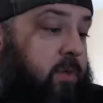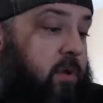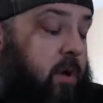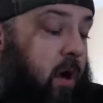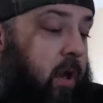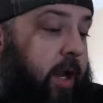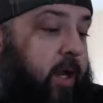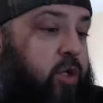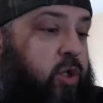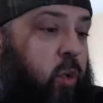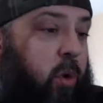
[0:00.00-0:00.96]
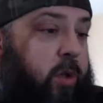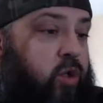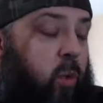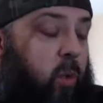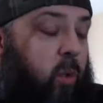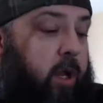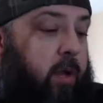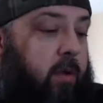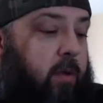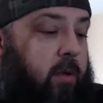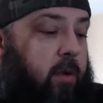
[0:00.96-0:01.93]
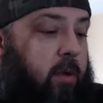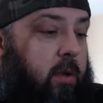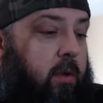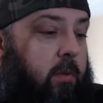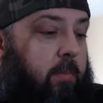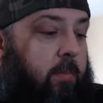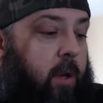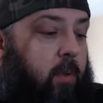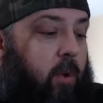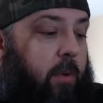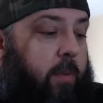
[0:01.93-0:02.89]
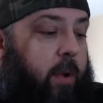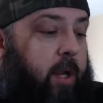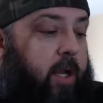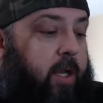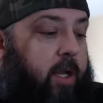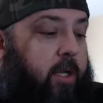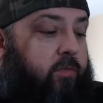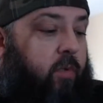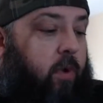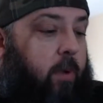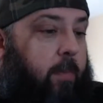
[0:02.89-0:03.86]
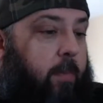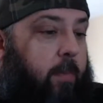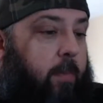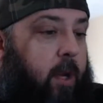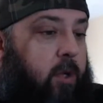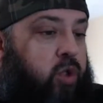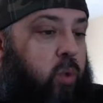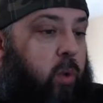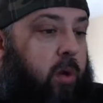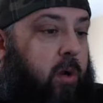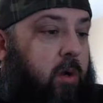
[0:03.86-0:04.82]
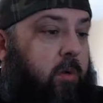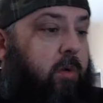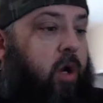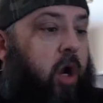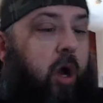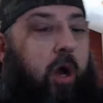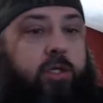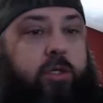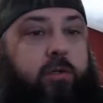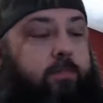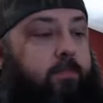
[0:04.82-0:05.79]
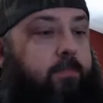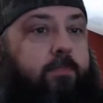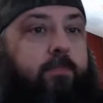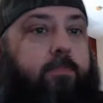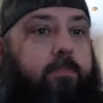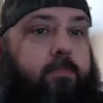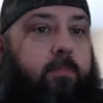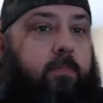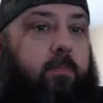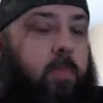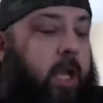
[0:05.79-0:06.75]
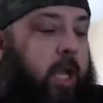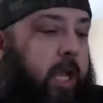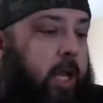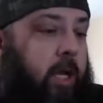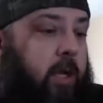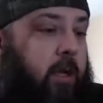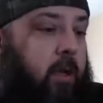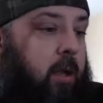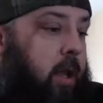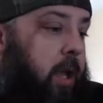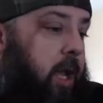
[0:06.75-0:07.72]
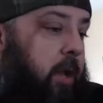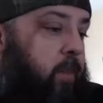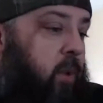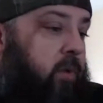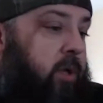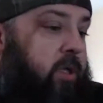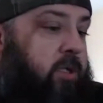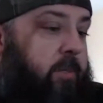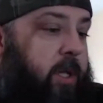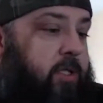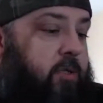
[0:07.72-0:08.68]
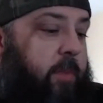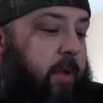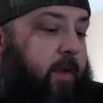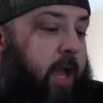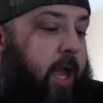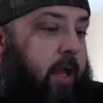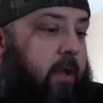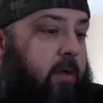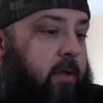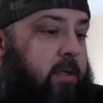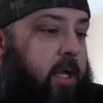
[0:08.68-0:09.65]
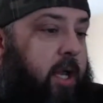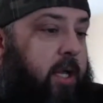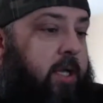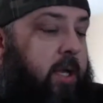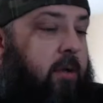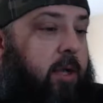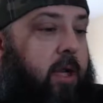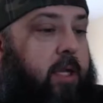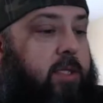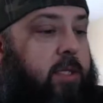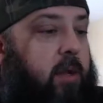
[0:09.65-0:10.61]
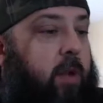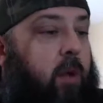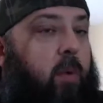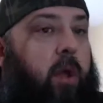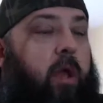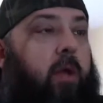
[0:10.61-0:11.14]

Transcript: hardly any 2020. But one of my buddies from Twitter, Kosh, he pulled this and messaged me if I had it and said I didn't, and he sent it my way.